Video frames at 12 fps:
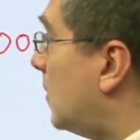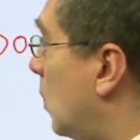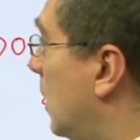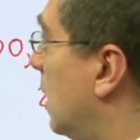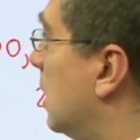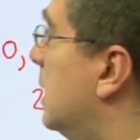
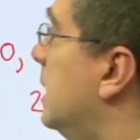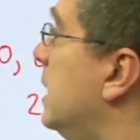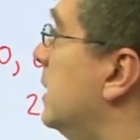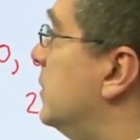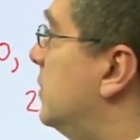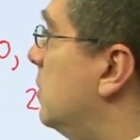Well,
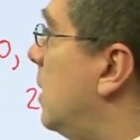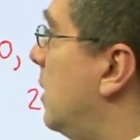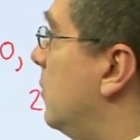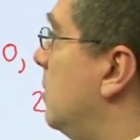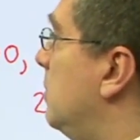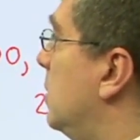
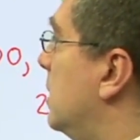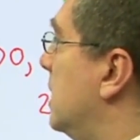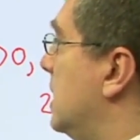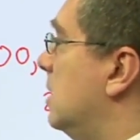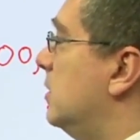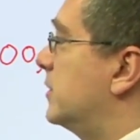200
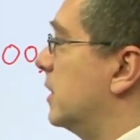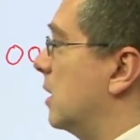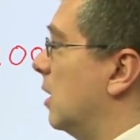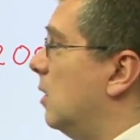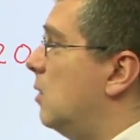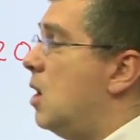million years
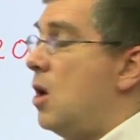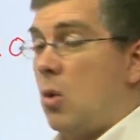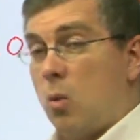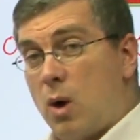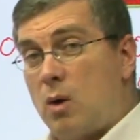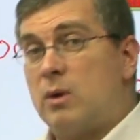ago,
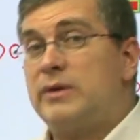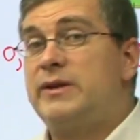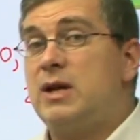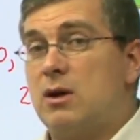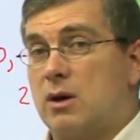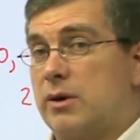what was
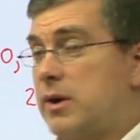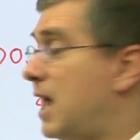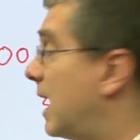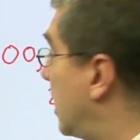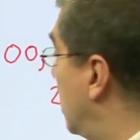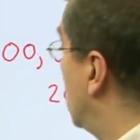the Earth
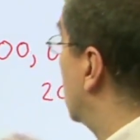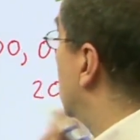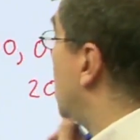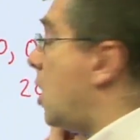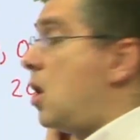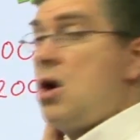like? A
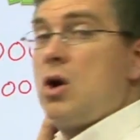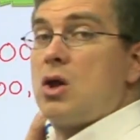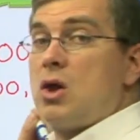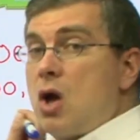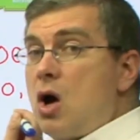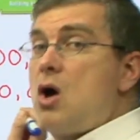
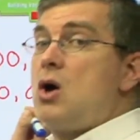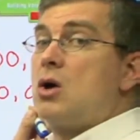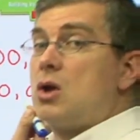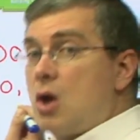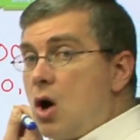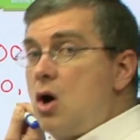long,
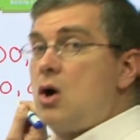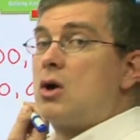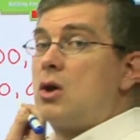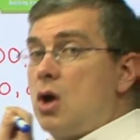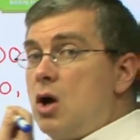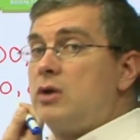long,
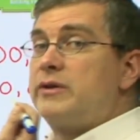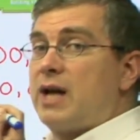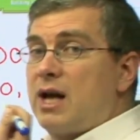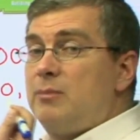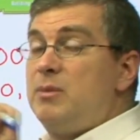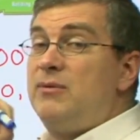long, long
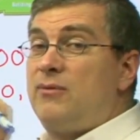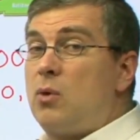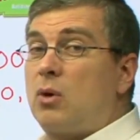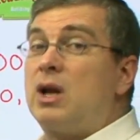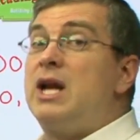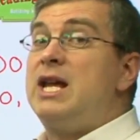time
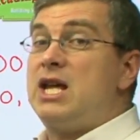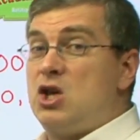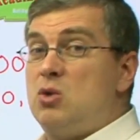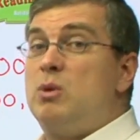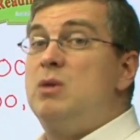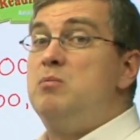before
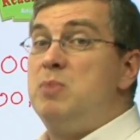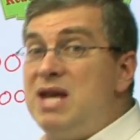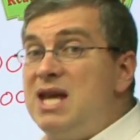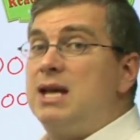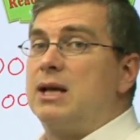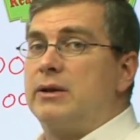human
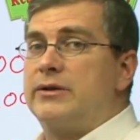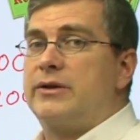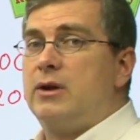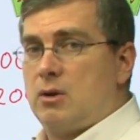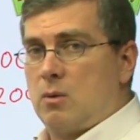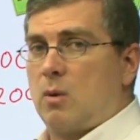
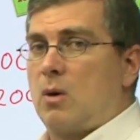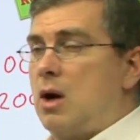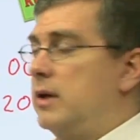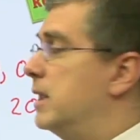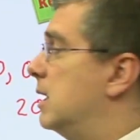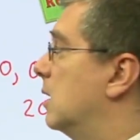beings were
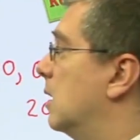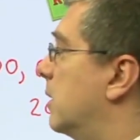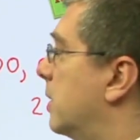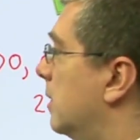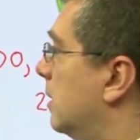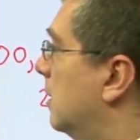on the
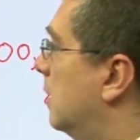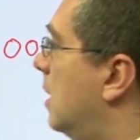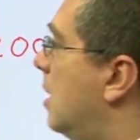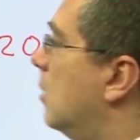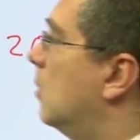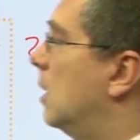Earth.
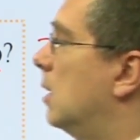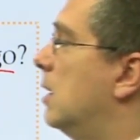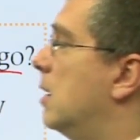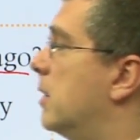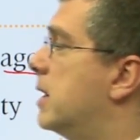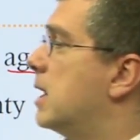
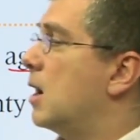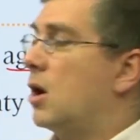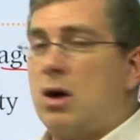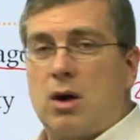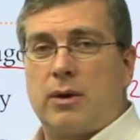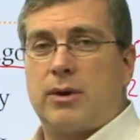Well, the
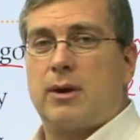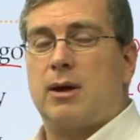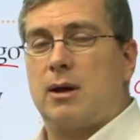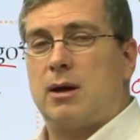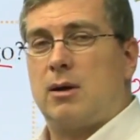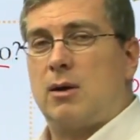Earth
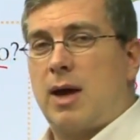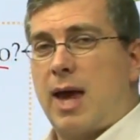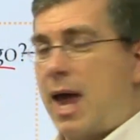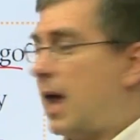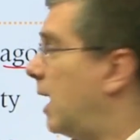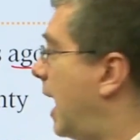
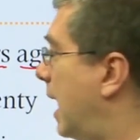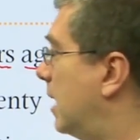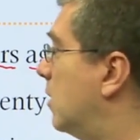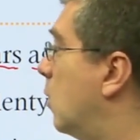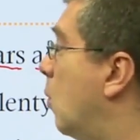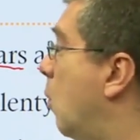
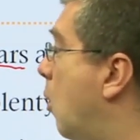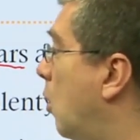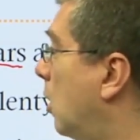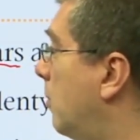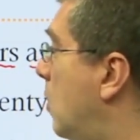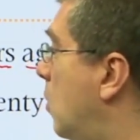had
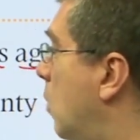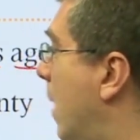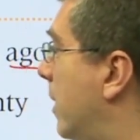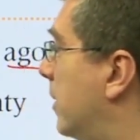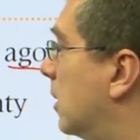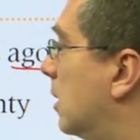warm
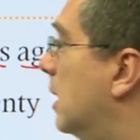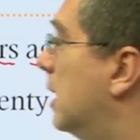weather.